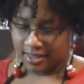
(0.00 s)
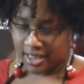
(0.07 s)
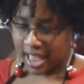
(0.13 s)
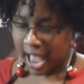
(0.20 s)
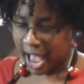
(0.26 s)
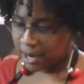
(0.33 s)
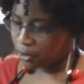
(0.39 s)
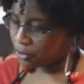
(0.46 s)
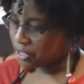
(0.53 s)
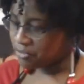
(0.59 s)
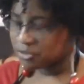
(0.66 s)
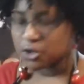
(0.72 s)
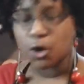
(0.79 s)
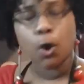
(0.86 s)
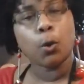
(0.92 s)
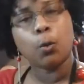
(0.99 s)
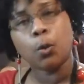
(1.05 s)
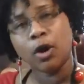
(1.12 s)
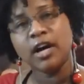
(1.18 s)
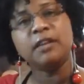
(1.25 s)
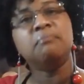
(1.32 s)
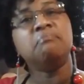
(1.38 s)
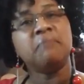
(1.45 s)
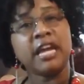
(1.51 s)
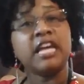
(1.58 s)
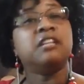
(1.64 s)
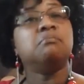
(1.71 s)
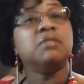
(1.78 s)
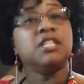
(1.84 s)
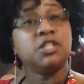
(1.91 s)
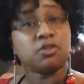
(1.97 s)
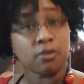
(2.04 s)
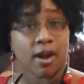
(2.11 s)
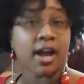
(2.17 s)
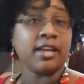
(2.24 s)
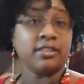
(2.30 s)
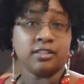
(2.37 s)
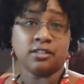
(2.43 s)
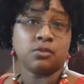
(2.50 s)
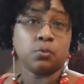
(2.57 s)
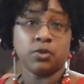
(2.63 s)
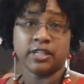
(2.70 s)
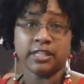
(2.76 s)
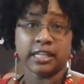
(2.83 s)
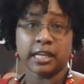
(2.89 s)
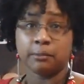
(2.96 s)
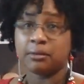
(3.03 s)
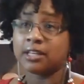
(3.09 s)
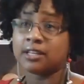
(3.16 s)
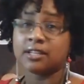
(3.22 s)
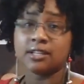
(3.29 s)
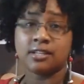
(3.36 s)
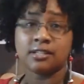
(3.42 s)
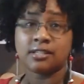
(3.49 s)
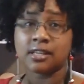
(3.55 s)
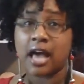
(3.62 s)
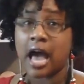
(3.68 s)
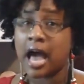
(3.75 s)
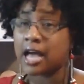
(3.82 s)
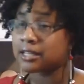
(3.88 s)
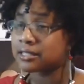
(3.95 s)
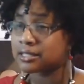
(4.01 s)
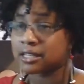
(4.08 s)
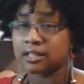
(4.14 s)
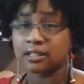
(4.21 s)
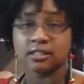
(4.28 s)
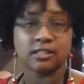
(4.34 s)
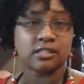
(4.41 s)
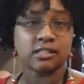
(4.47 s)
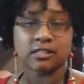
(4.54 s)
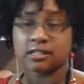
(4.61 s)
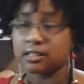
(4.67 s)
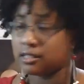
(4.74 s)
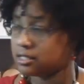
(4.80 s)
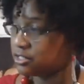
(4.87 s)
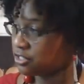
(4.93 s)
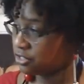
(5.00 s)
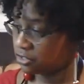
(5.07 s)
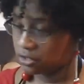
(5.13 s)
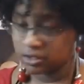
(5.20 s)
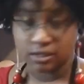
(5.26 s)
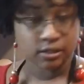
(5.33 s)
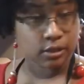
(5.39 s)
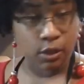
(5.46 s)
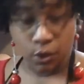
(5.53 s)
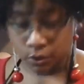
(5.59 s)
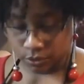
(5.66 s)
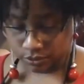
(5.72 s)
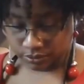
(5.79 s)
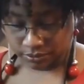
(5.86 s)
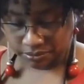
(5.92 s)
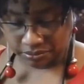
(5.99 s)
I don't even know what made me try this one day, because oxtail is just delicious on its own.